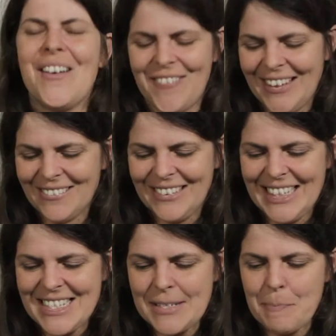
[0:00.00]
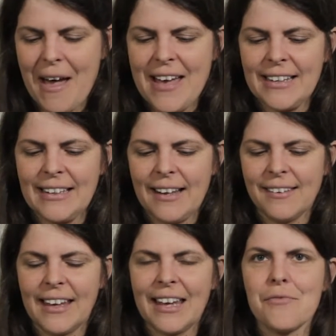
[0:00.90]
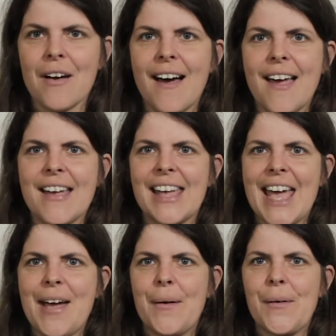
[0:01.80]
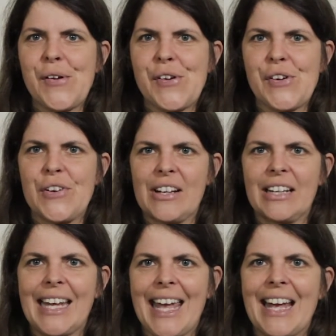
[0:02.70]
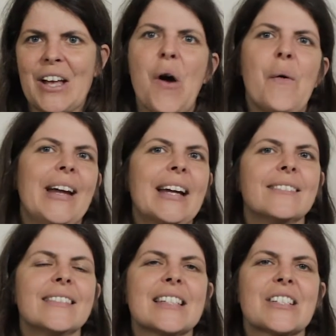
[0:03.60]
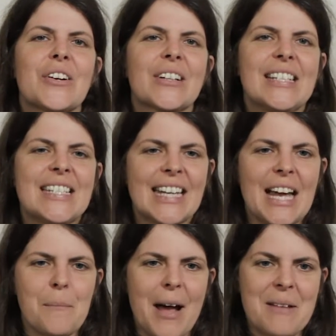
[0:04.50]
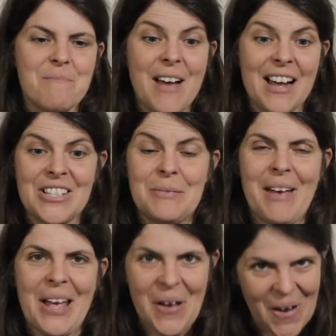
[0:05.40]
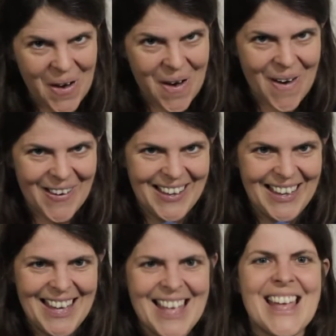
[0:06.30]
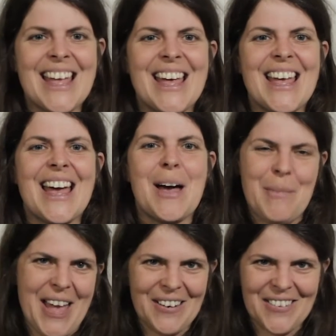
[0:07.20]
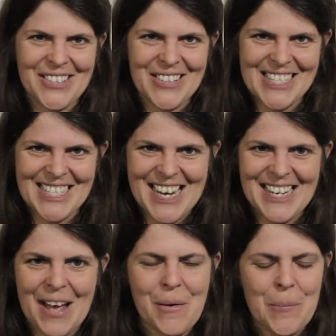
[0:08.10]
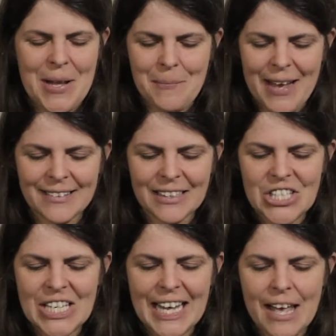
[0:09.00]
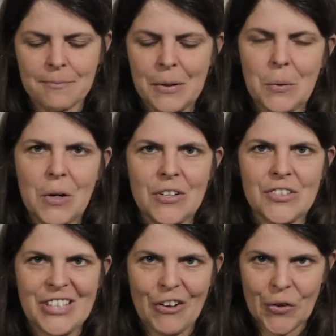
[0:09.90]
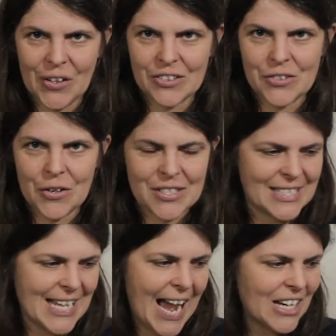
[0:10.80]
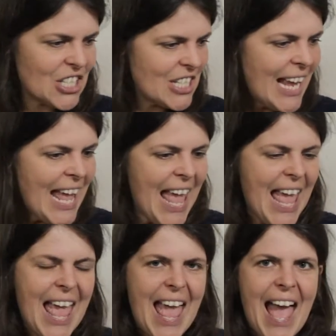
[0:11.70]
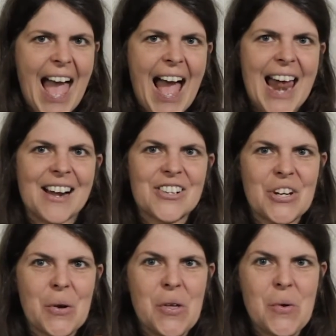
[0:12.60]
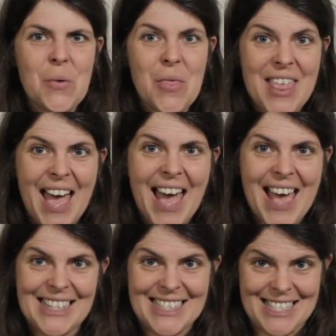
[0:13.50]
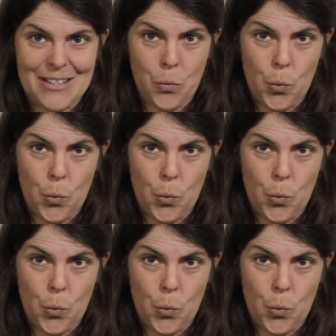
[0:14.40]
I feel really inspired, and I think if I get going with the sock knitting, I might actually make her a pair of socks, and that would be amazing. And she gave me all her sock stash, and I'll show you that